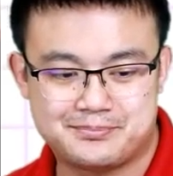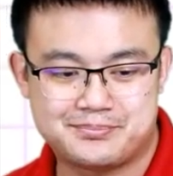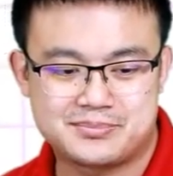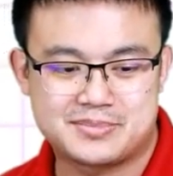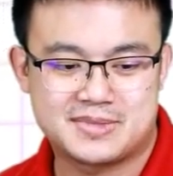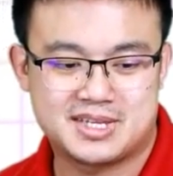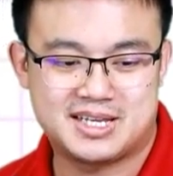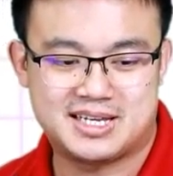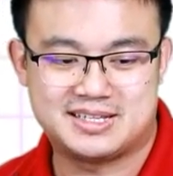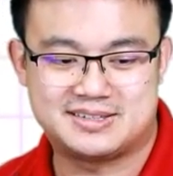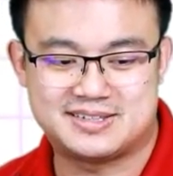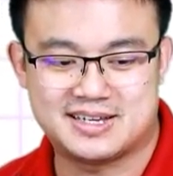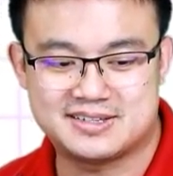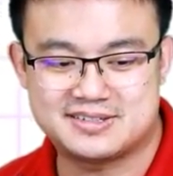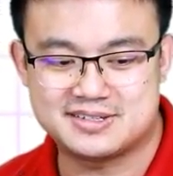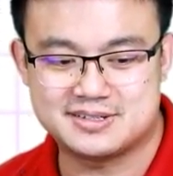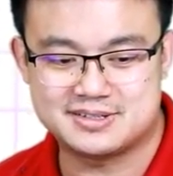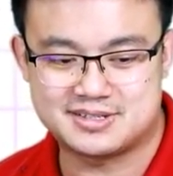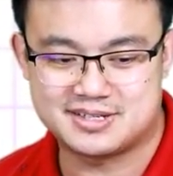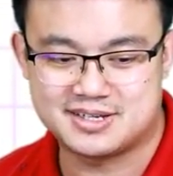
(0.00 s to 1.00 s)
It
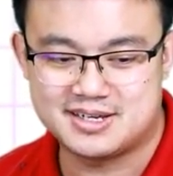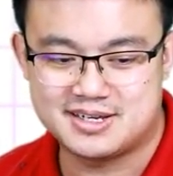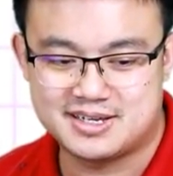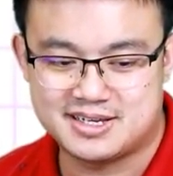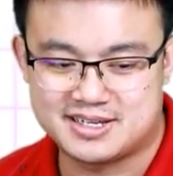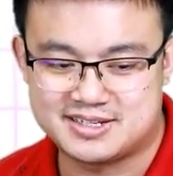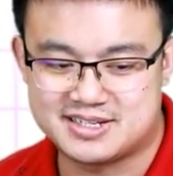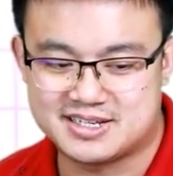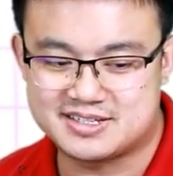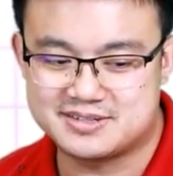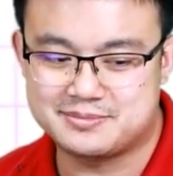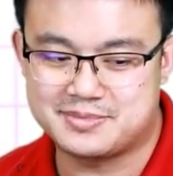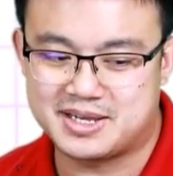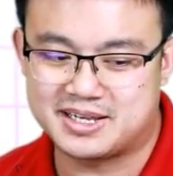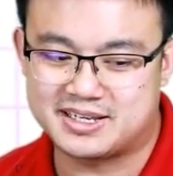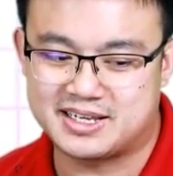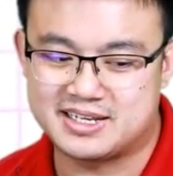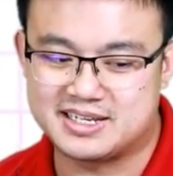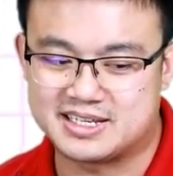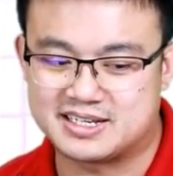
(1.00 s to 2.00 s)
doesn't
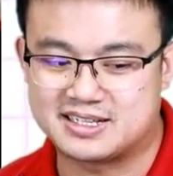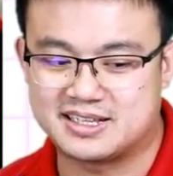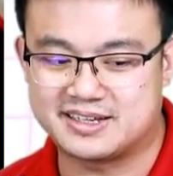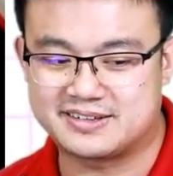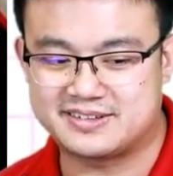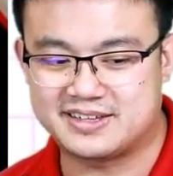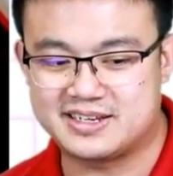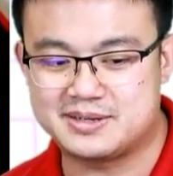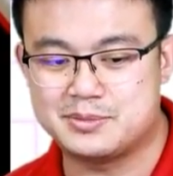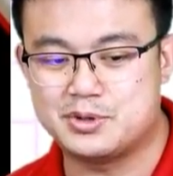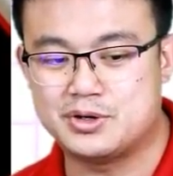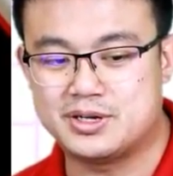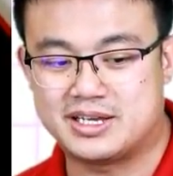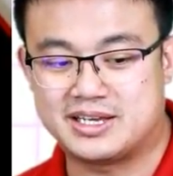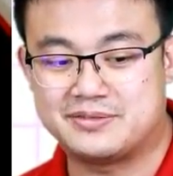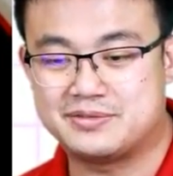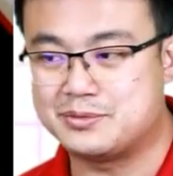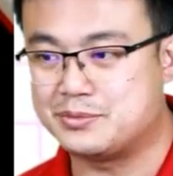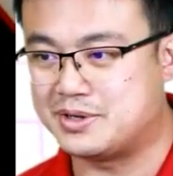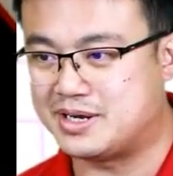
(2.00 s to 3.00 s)
make any clicks anymore,
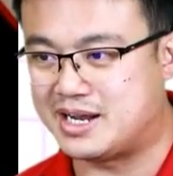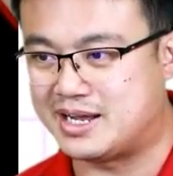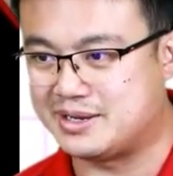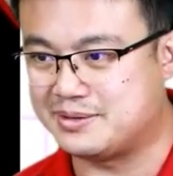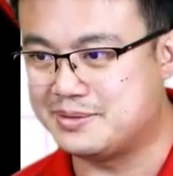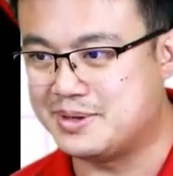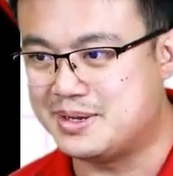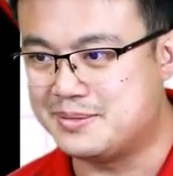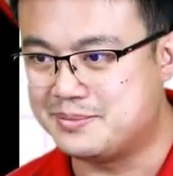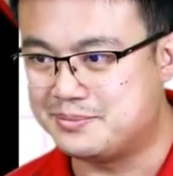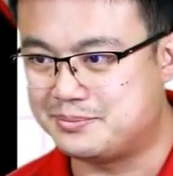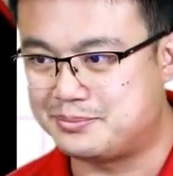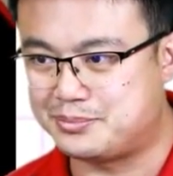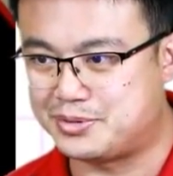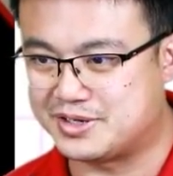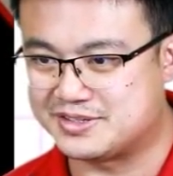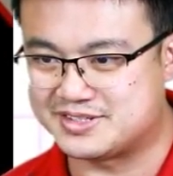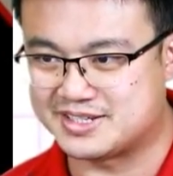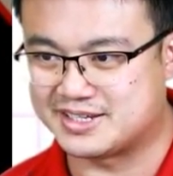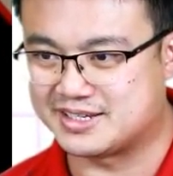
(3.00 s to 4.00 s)
even when I'm
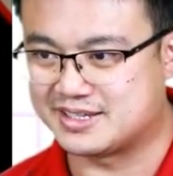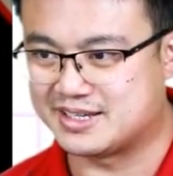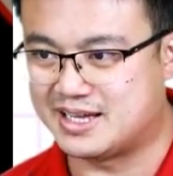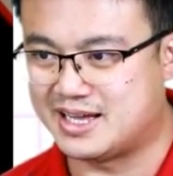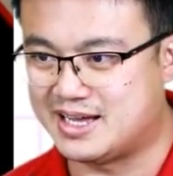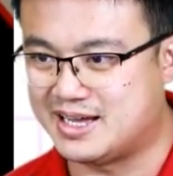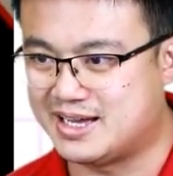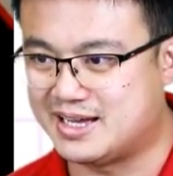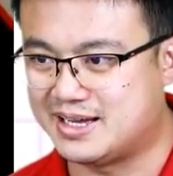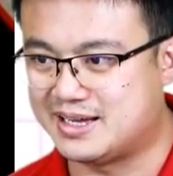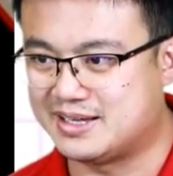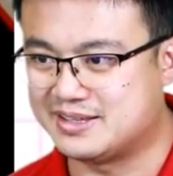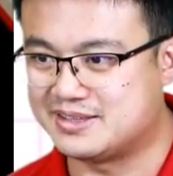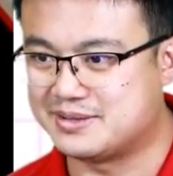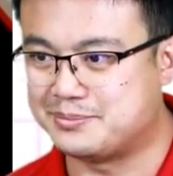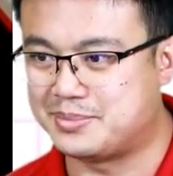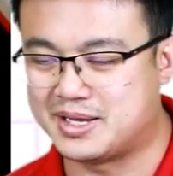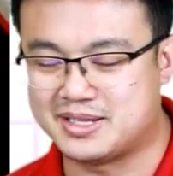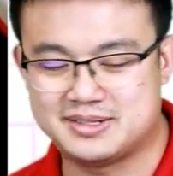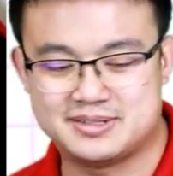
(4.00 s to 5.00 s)
pressing the
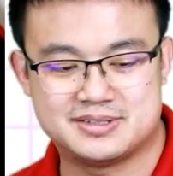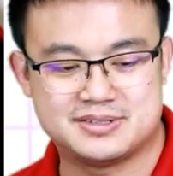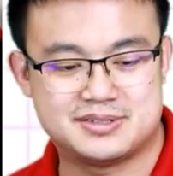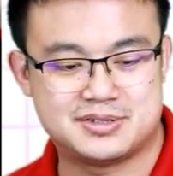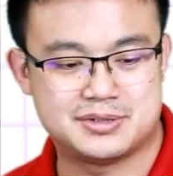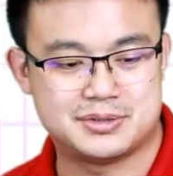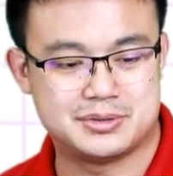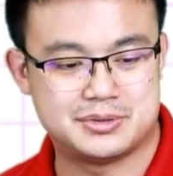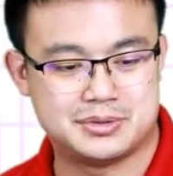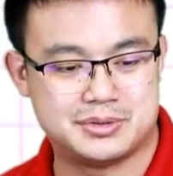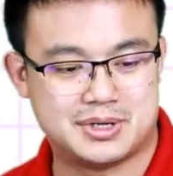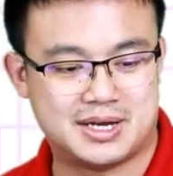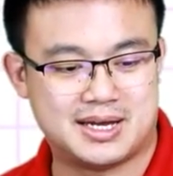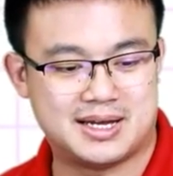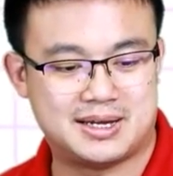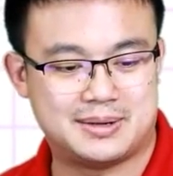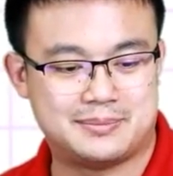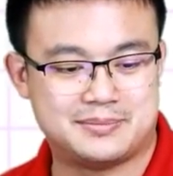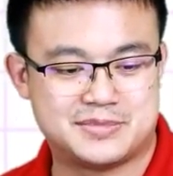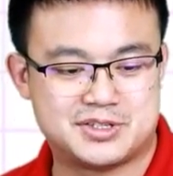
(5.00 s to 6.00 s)
button
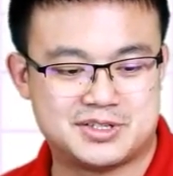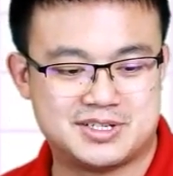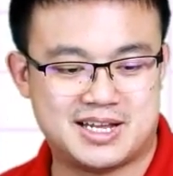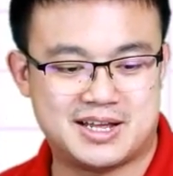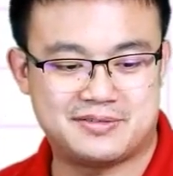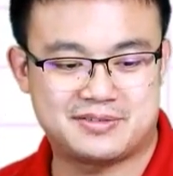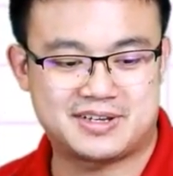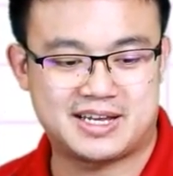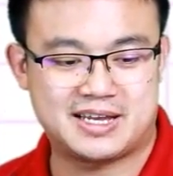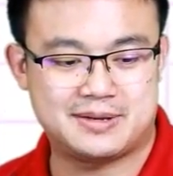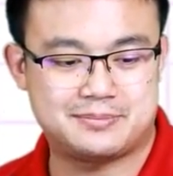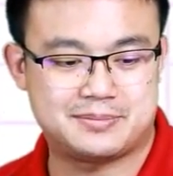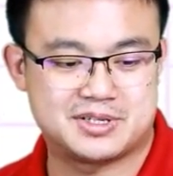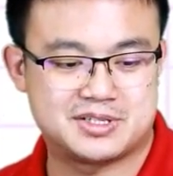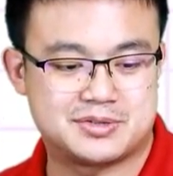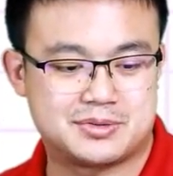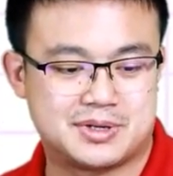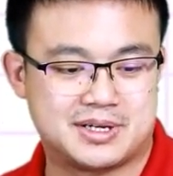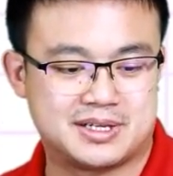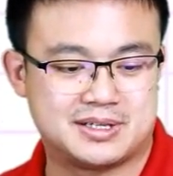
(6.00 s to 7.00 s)
to navigate
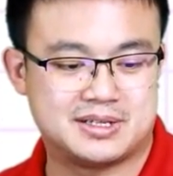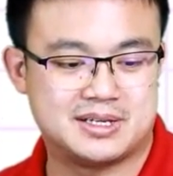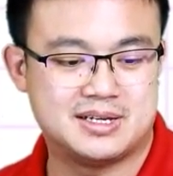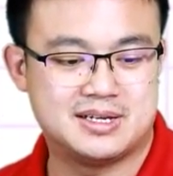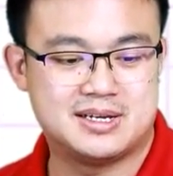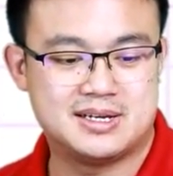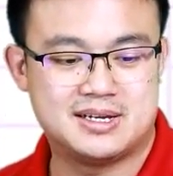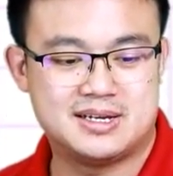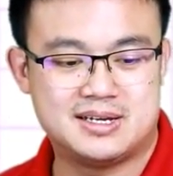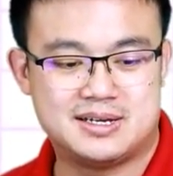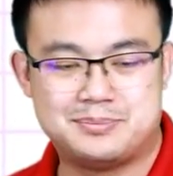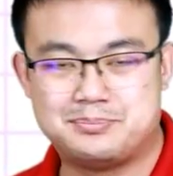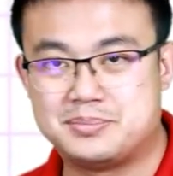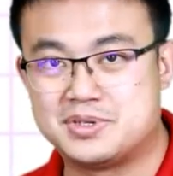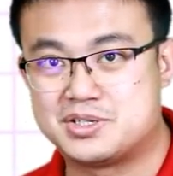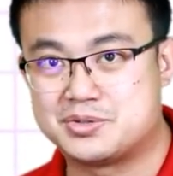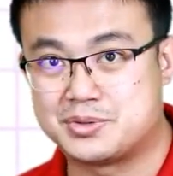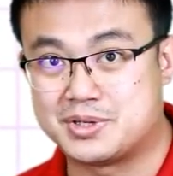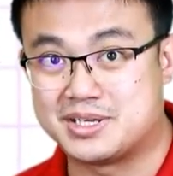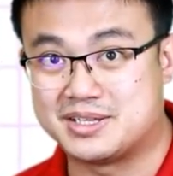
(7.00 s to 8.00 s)
between
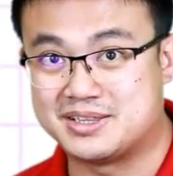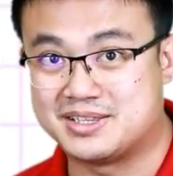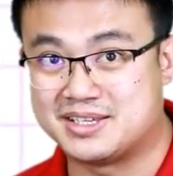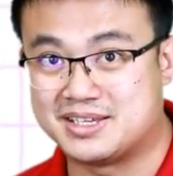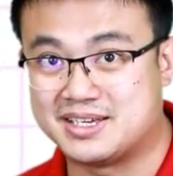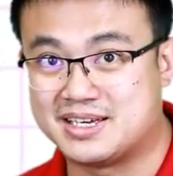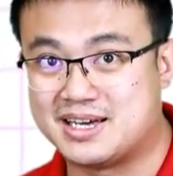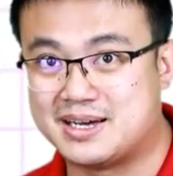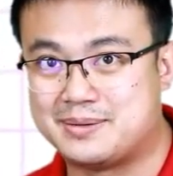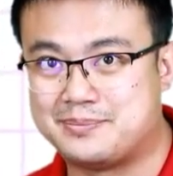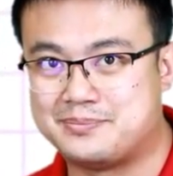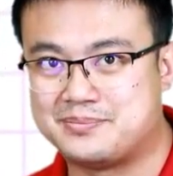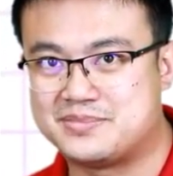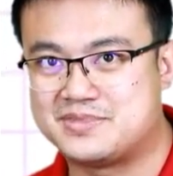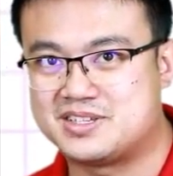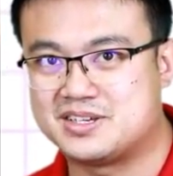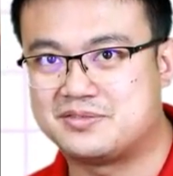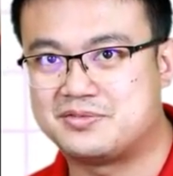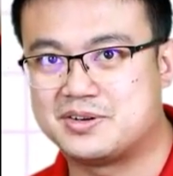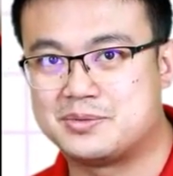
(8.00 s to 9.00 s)
the
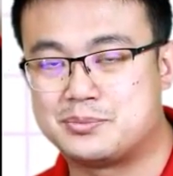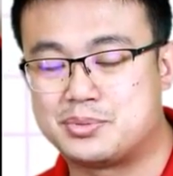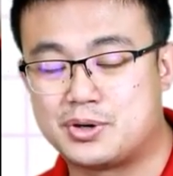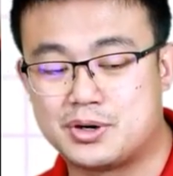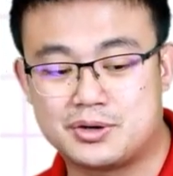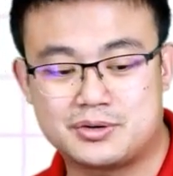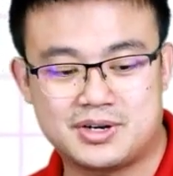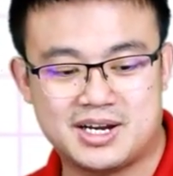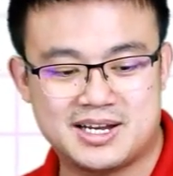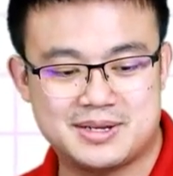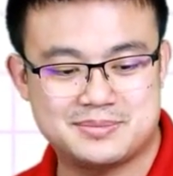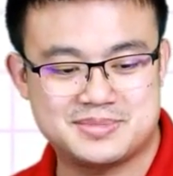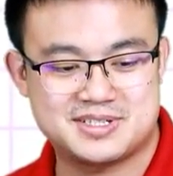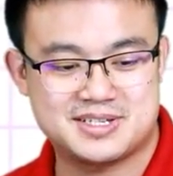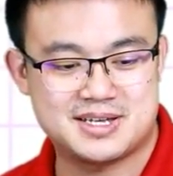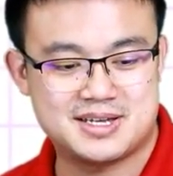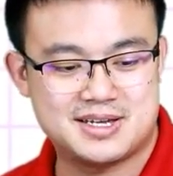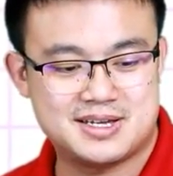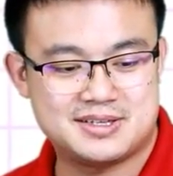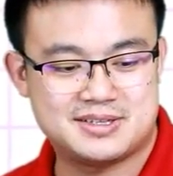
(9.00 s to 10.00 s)
different programs.
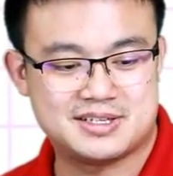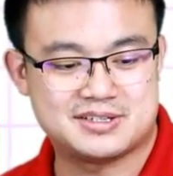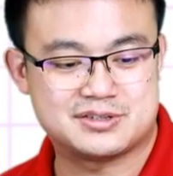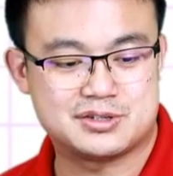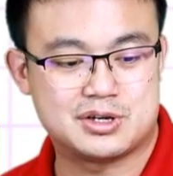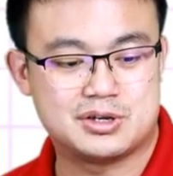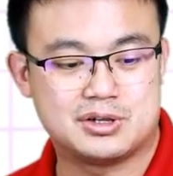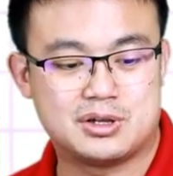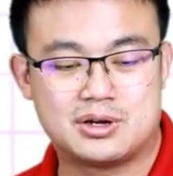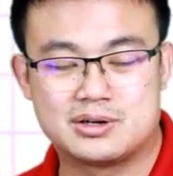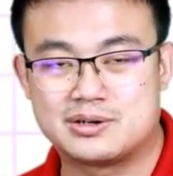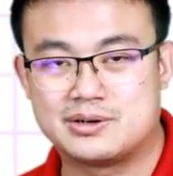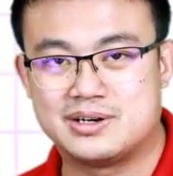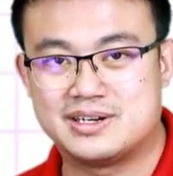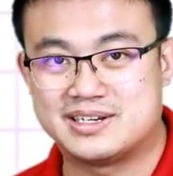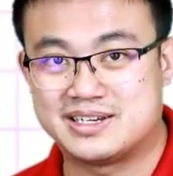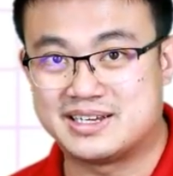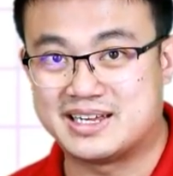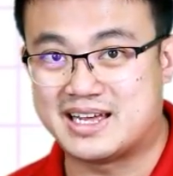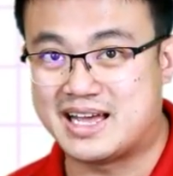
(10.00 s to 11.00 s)
There's no longer
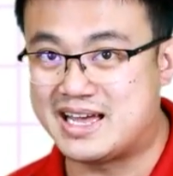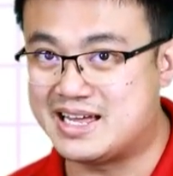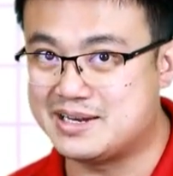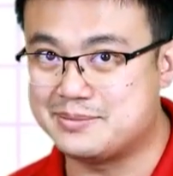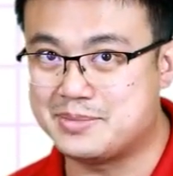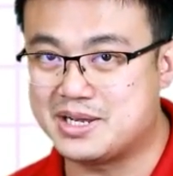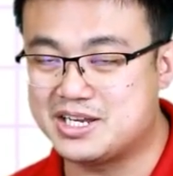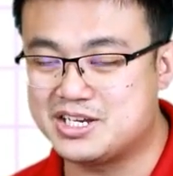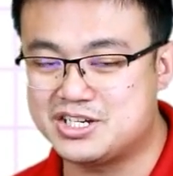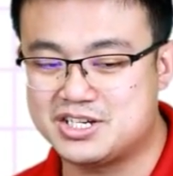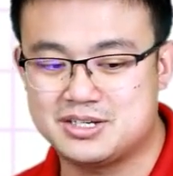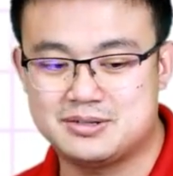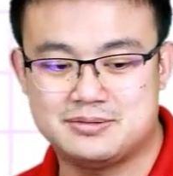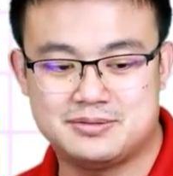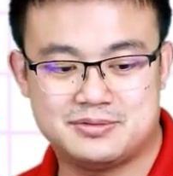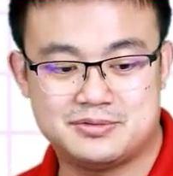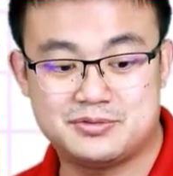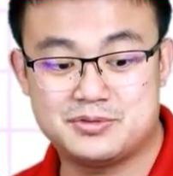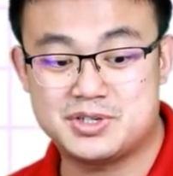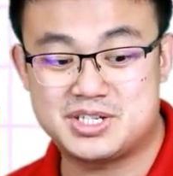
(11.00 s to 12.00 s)
any animation,
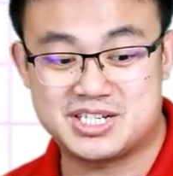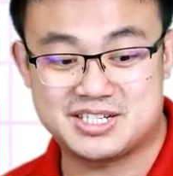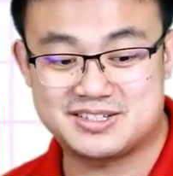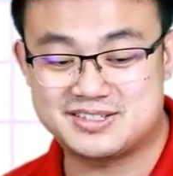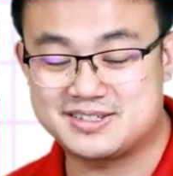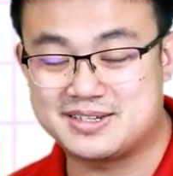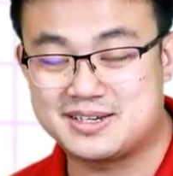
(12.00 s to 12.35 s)
which is